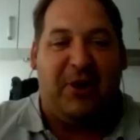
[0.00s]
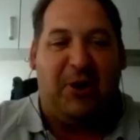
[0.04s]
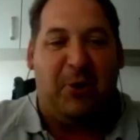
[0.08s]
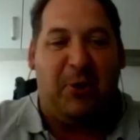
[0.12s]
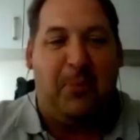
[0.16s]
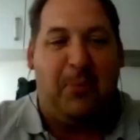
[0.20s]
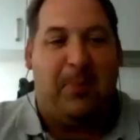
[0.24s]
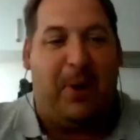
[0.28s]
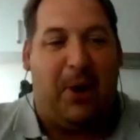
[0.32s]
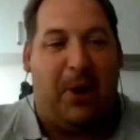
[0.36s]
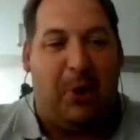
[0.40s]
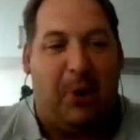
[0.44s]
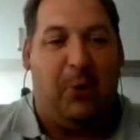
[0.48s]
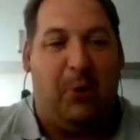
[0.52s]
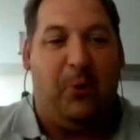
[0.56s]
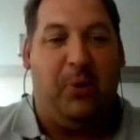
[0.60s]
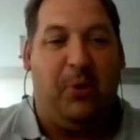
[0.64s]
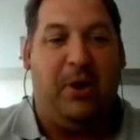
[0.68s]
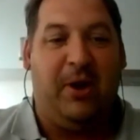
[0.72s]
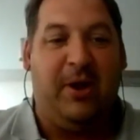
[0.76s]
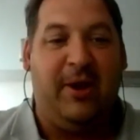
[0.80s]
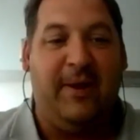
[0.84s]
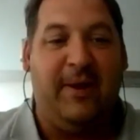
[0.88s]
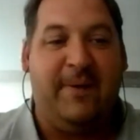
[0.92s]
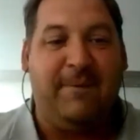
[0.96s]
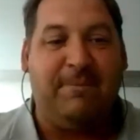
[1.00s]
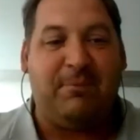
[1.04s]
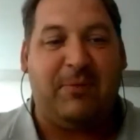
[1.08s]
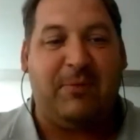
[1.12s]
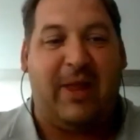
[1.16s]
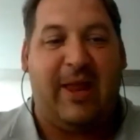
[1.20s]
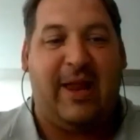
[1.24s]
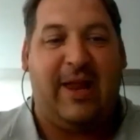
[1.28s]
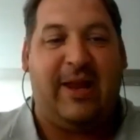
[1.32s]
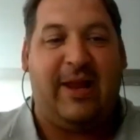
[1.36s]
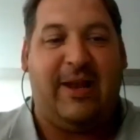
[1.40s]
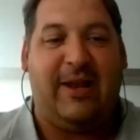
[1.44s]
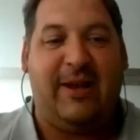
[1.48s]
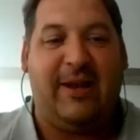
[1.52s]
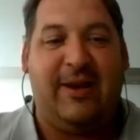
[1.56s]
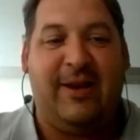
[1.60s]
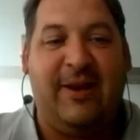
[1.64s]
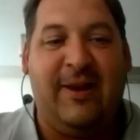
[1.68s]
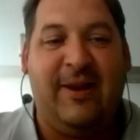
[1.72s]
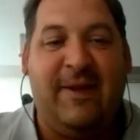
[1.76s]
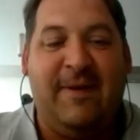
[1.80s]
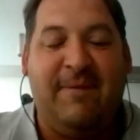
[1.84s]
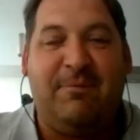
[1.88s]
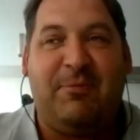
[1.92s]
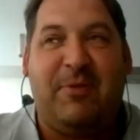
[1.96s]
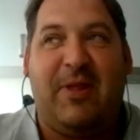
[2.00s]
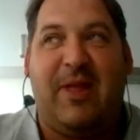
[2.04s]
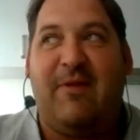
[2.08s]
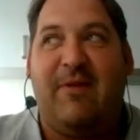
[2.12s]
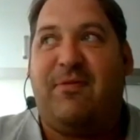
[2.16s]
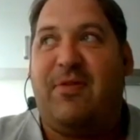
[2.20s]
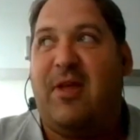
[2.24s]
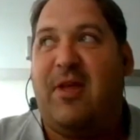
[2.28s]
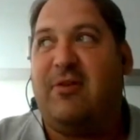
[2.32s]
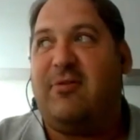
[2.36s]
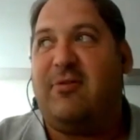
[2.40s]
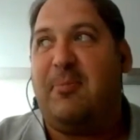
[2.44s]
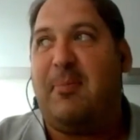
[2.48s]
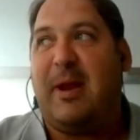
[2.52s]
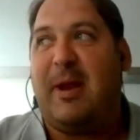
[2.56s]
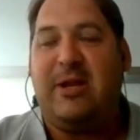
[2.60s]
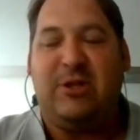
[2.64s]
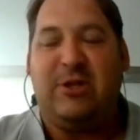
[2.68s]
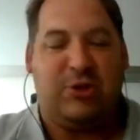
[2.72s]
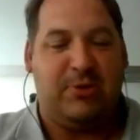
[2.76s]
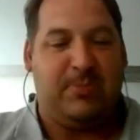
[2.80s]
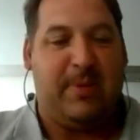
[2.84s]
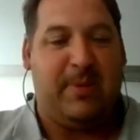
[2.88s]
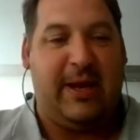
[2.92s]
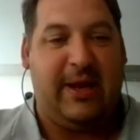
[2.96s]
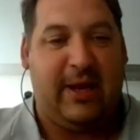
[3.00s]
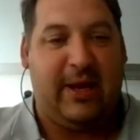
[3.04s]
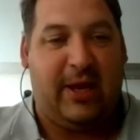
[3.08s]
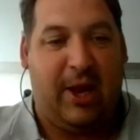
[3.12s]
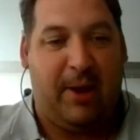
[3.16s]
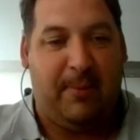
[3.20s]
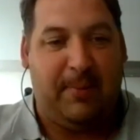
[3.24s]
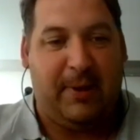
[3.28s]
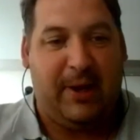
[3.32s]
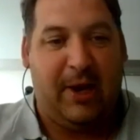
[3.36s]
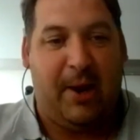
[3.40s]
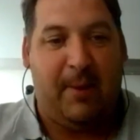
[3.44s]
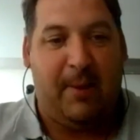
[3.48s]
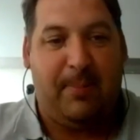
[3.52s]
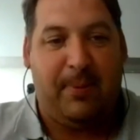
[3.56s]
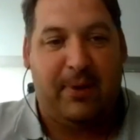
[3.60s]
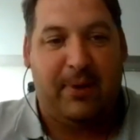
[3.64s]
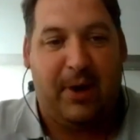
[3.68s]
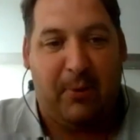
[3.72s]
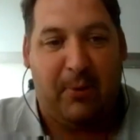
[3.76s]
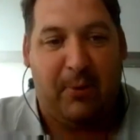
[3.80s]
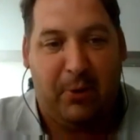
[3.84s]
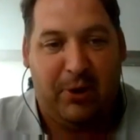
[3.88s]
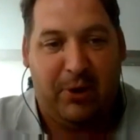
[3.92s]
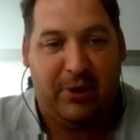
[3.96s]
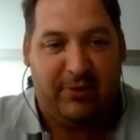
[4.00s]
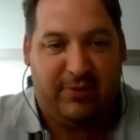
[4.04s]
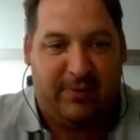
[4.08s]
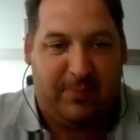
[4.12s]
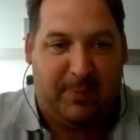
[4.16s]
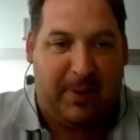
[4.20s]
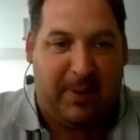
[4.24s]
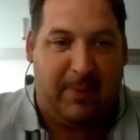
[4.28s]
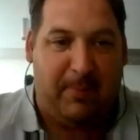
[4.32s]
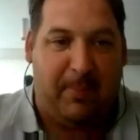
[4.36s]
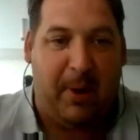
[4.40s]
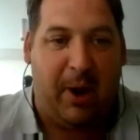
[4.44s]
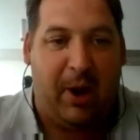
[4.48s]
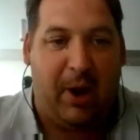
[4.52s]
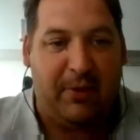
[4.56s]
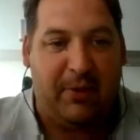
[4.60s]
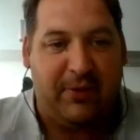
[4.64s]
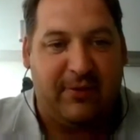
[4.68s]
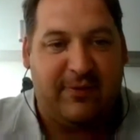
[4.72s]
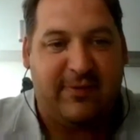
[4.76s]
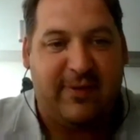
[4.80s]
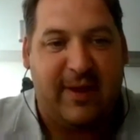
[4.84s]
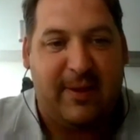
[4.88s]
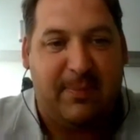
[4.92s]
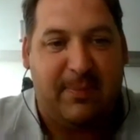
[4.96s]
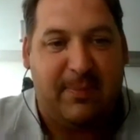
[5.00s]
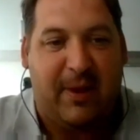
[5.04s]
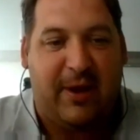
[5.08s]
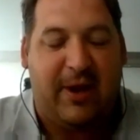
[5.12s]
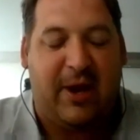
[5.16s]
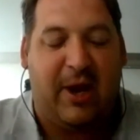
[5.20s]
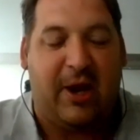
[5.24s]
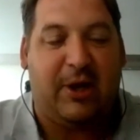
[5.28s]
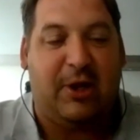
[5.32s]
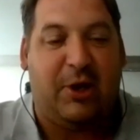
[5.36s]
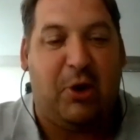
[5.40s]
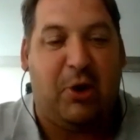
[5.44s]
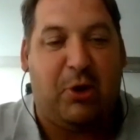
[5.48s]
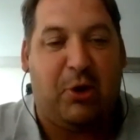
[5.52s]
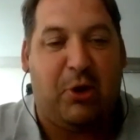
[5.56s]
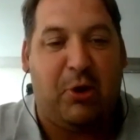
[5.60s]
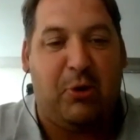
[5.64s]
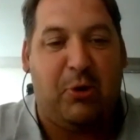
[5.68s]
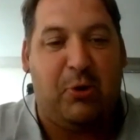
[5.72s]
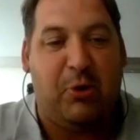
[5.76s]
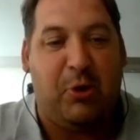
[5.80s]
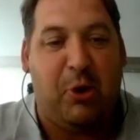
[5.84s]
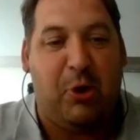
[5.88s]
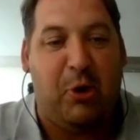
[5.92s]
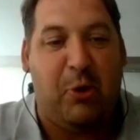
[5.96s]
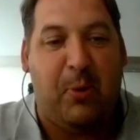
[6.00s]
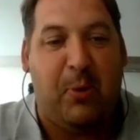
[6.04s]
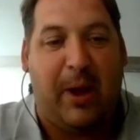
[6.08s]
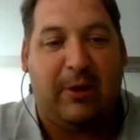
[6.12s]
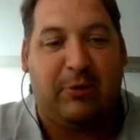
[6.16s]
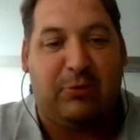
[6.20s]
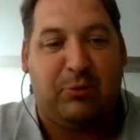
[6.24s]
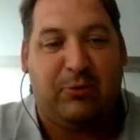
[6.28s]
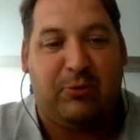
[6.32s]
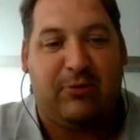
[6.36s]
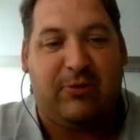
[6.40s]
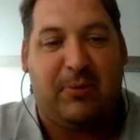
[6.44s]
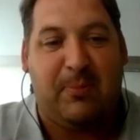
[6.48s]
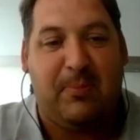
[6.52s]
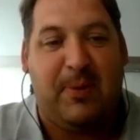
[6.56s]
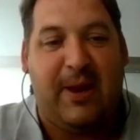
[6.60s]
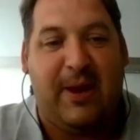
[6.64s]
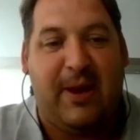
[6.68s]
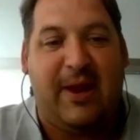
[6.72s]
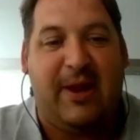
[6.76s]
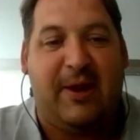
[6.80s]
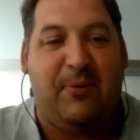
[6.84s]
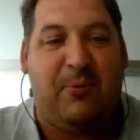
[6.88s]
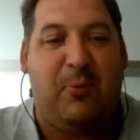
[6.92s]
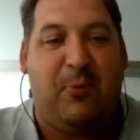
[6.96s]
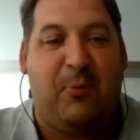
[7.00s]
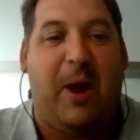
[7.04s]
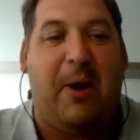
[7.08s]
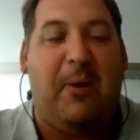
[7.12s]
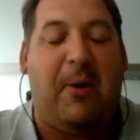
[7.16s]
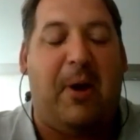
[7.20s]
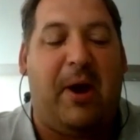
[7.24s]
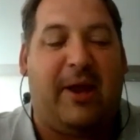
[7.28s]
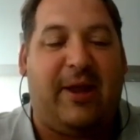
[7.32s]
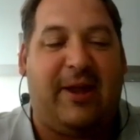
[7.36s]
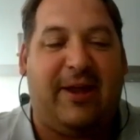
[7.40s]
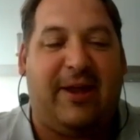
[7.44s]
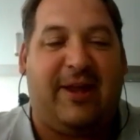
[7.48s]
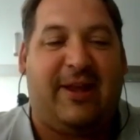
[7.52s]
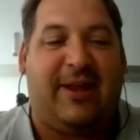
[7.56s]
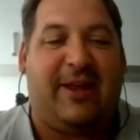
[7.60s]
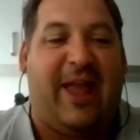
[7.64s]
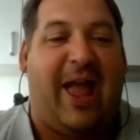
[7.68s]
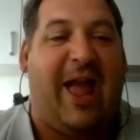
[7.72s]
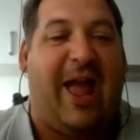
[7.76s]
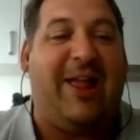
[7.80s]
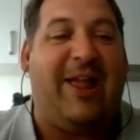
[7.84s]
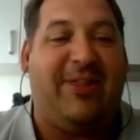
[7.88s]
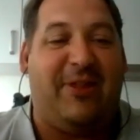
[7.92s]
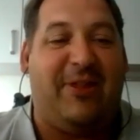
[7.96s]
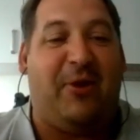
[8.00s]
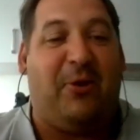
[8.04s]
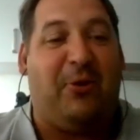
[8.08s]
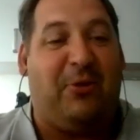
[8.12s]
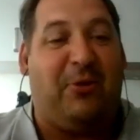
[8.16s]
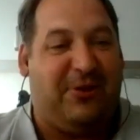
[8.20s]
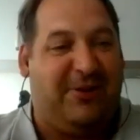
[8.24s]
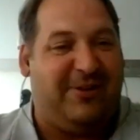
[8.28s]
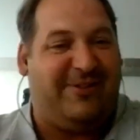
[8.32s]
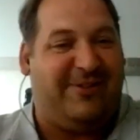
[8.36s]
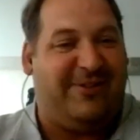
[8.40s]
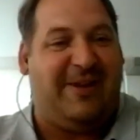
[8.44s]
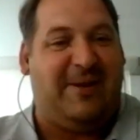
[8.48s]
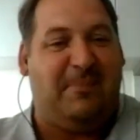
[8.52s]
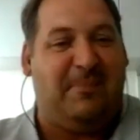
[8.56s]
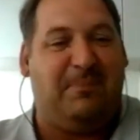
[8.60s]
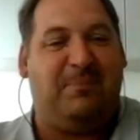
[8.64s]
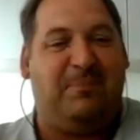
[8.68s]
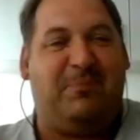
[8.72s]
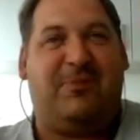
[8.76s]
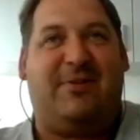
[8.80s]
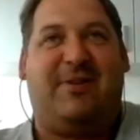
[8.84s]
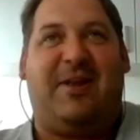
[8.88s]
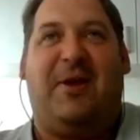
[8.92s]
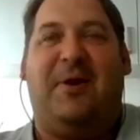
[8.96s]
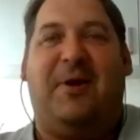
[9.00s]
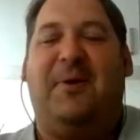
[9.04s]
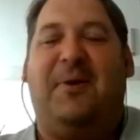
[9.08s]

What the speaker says: the loophole in, if there's a major meet coming up and I wanted to be a part of the team, then I'd look who else was competing, where I could get in on the team. So